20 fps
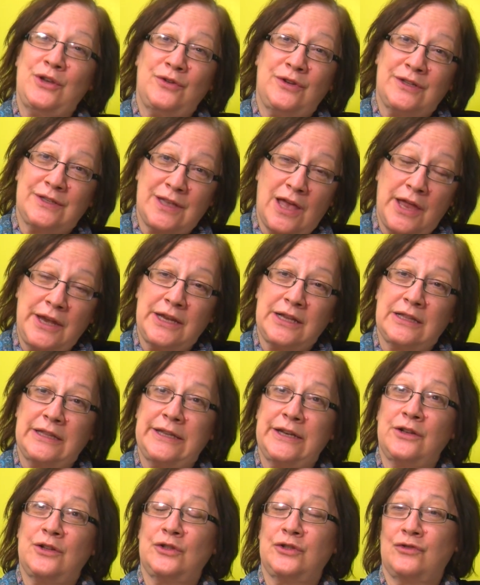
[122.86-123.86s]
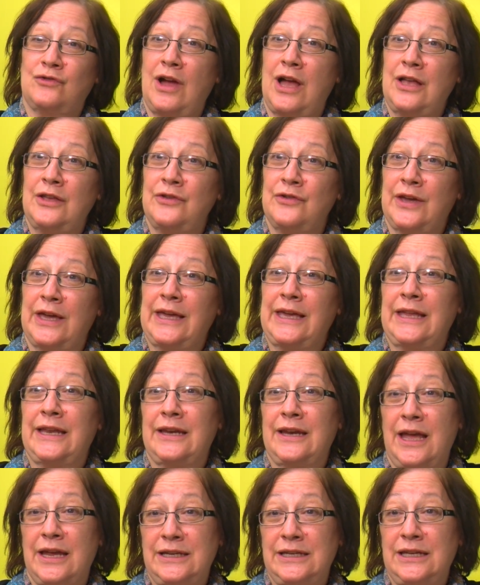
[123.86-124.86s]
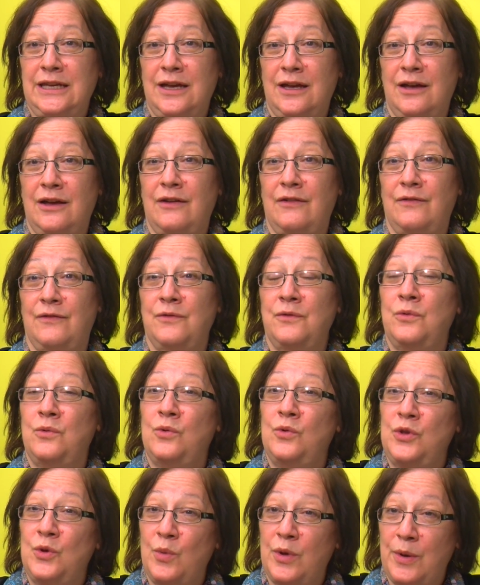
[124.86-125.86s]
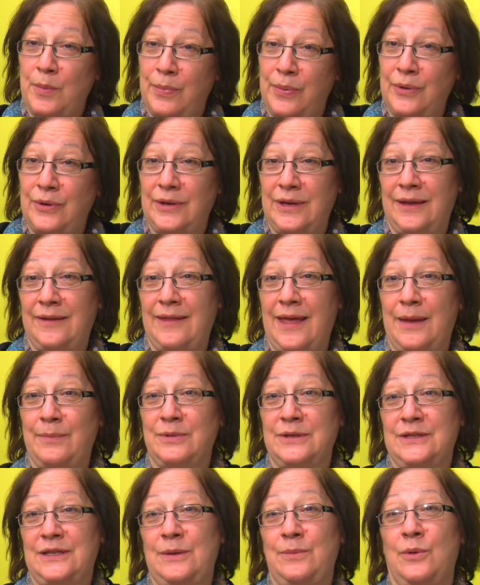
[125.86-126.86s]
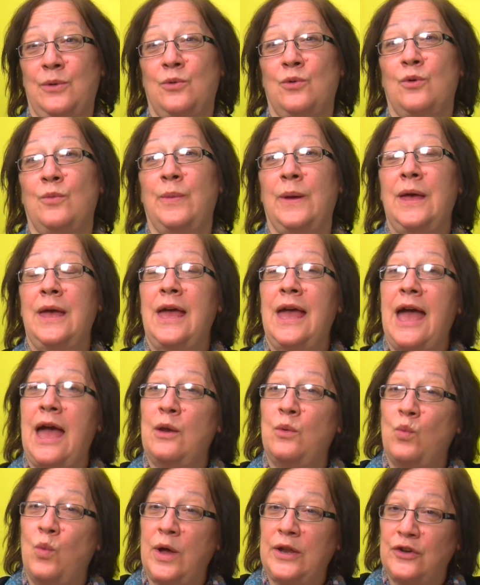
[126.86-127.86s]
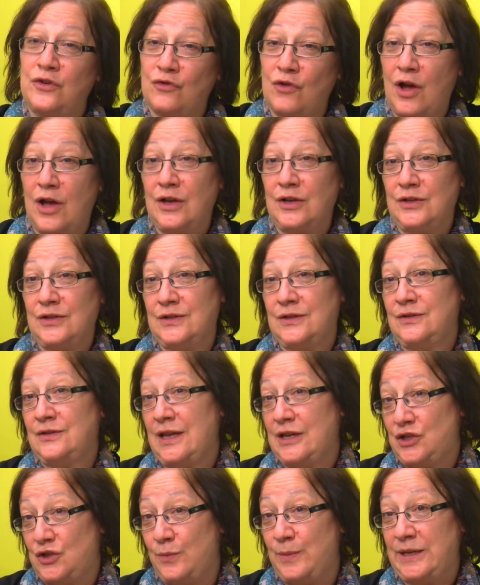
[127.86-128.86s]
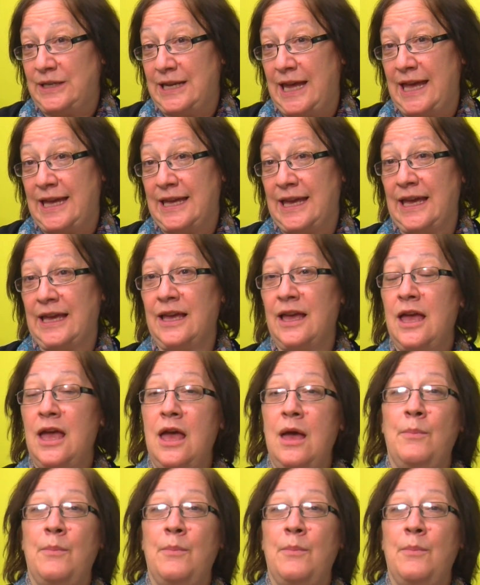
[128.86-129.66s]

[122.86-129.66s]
you design a clinical trial, you can get an idea of who you want to put in that placebo group and what drugs they should be taking.